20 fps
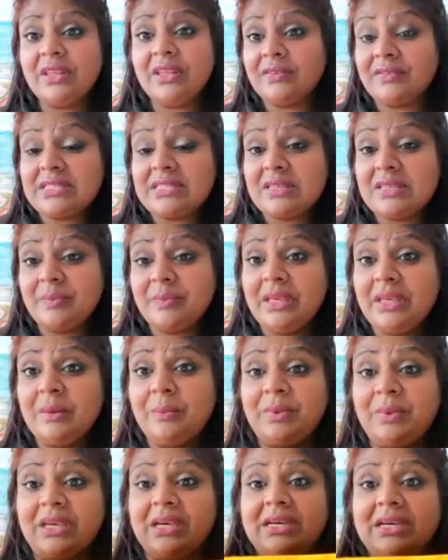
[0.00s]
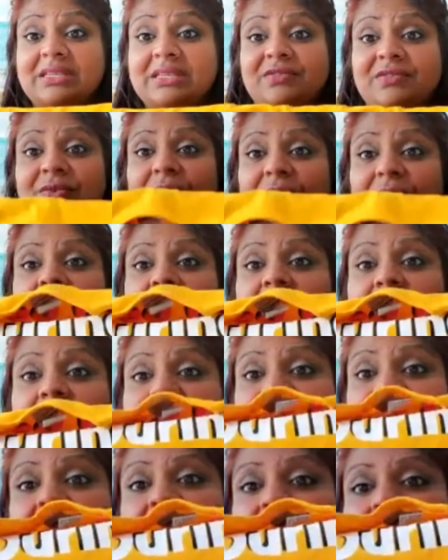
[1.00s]
given to me, because of No One
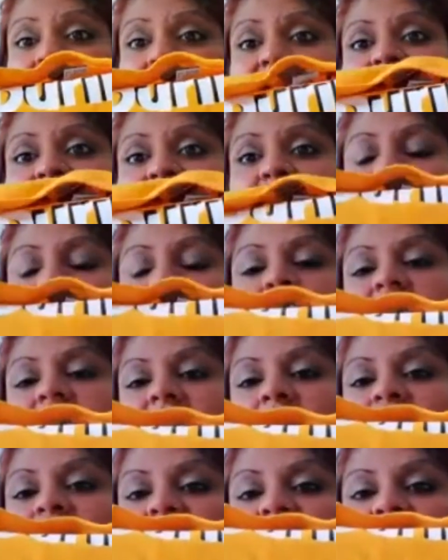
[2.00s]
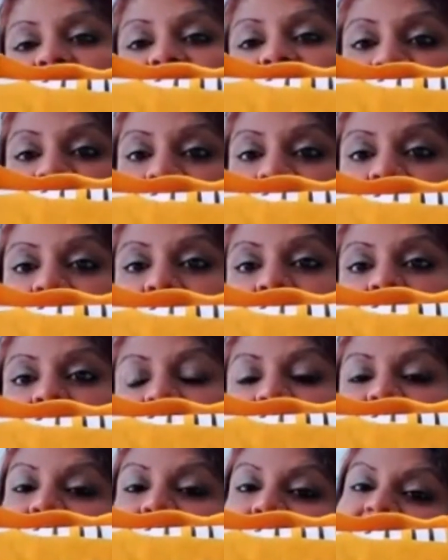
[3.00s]
Goes Hungry. So we were able to feed
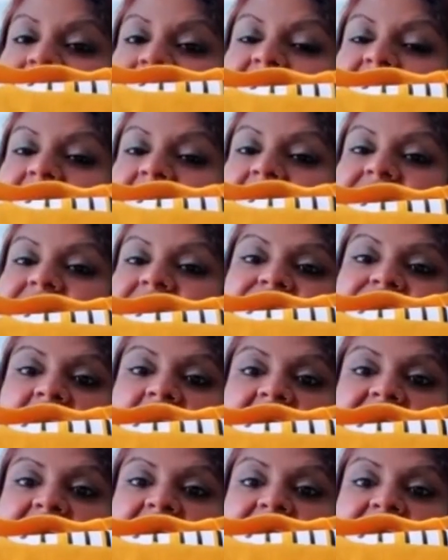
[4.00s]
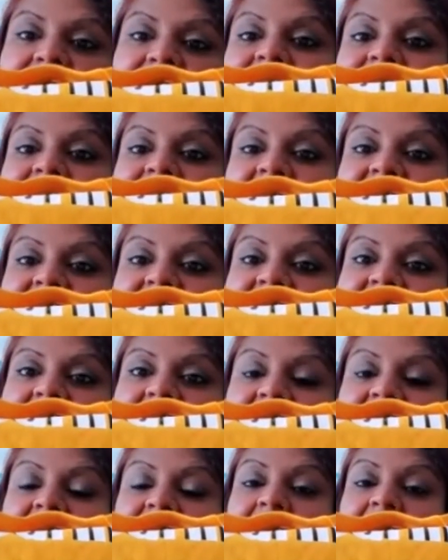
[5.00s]

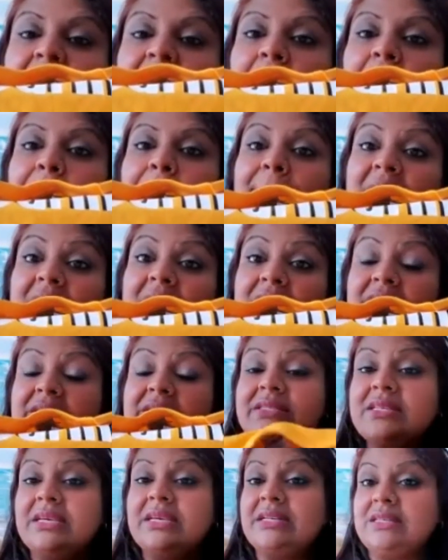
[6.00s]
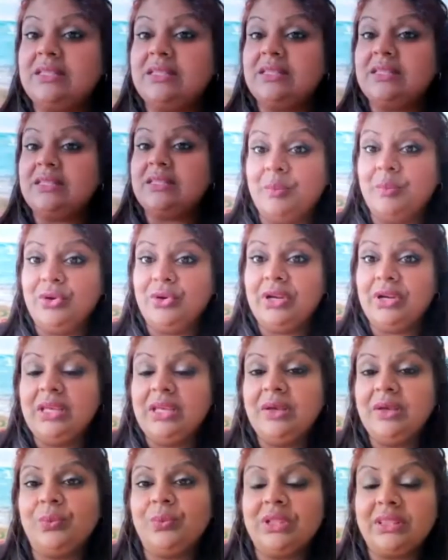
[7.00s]
14,517 meals into the
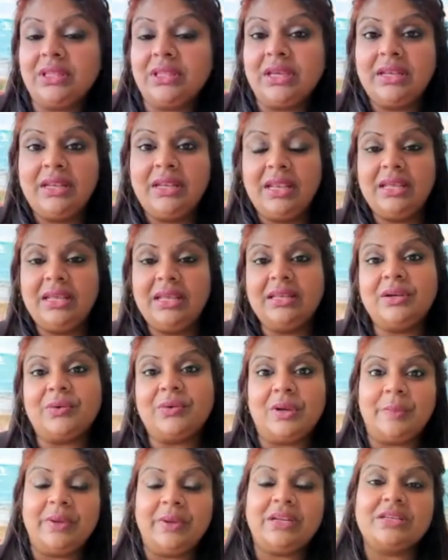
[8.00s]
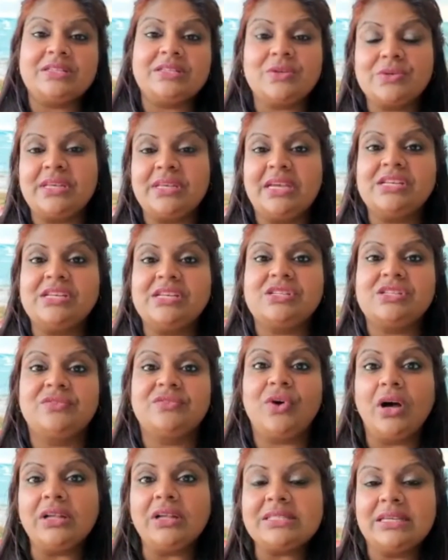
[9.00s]
community with the Canadian Caribbean Association
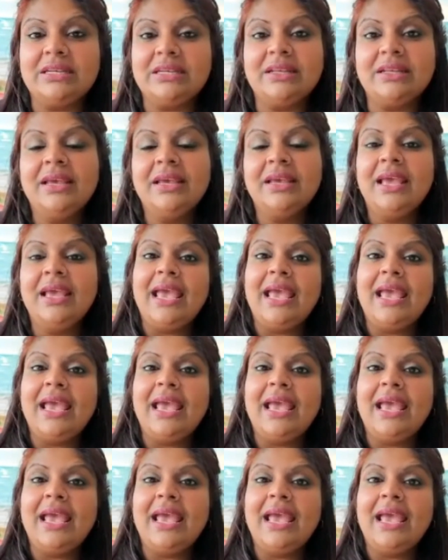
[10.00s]
of Halton